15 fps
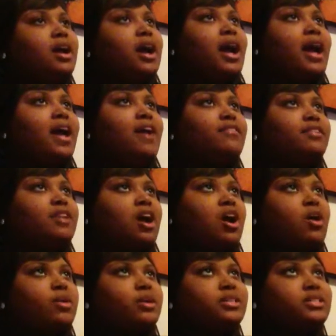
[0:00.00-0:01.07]
I haven't
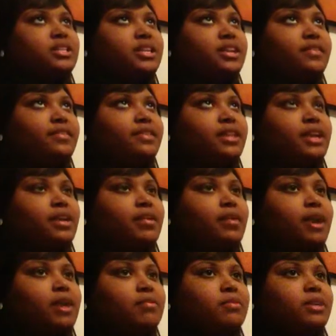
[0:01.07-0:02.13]
always done everything
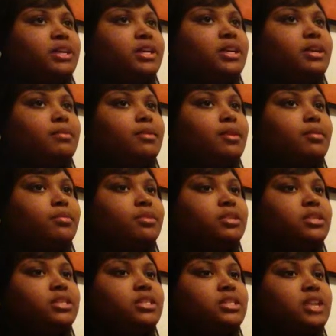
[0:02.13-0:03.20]
right, but in my
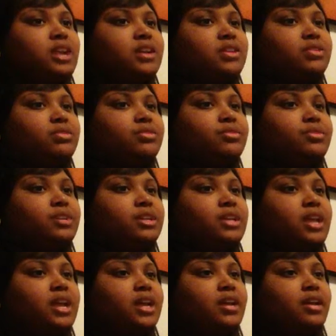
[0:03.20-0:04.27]
religion, I do feel
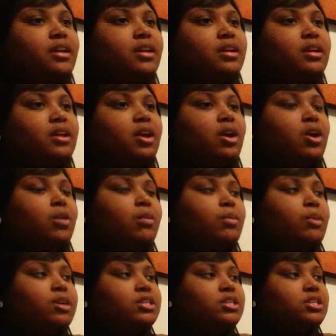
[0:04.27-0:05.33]
like
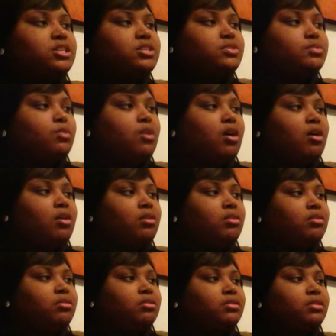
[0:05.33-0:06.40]
abortion is
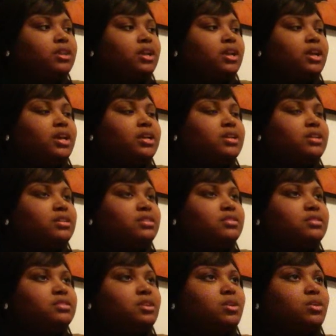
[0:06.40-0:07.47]
wrong. And
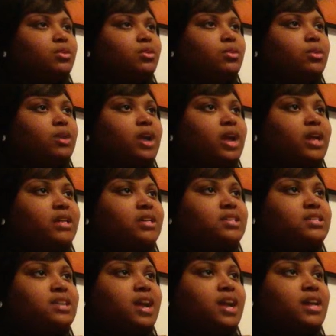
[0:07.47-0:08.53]
so I
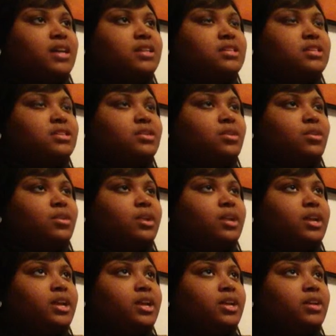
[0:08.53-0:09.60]
decided to go
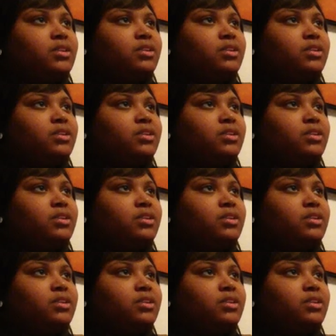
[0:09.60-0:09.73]
ahead.